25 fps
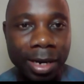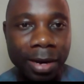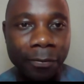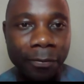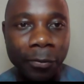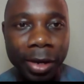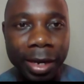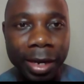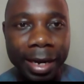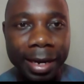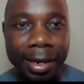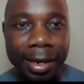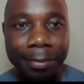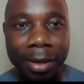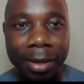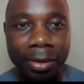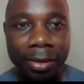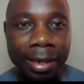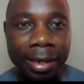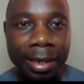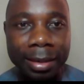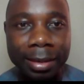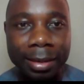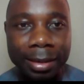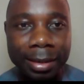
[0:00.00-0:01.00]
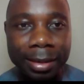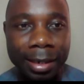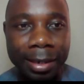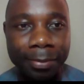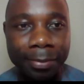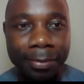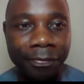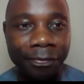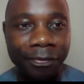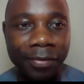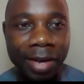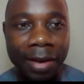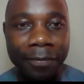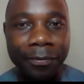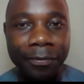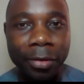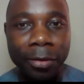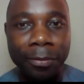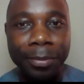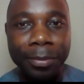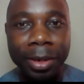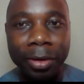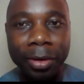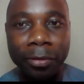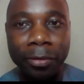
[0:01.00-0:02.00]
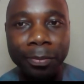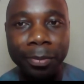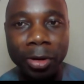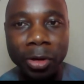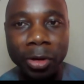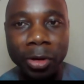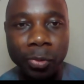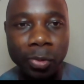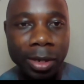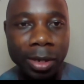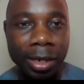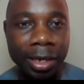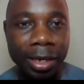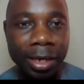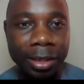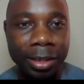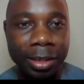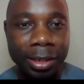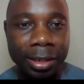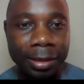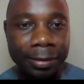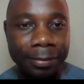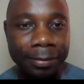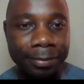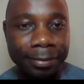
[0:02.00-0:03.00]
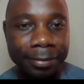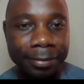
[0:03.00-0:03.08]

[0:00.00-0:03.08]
Have we heard about that term 5W plus 1H?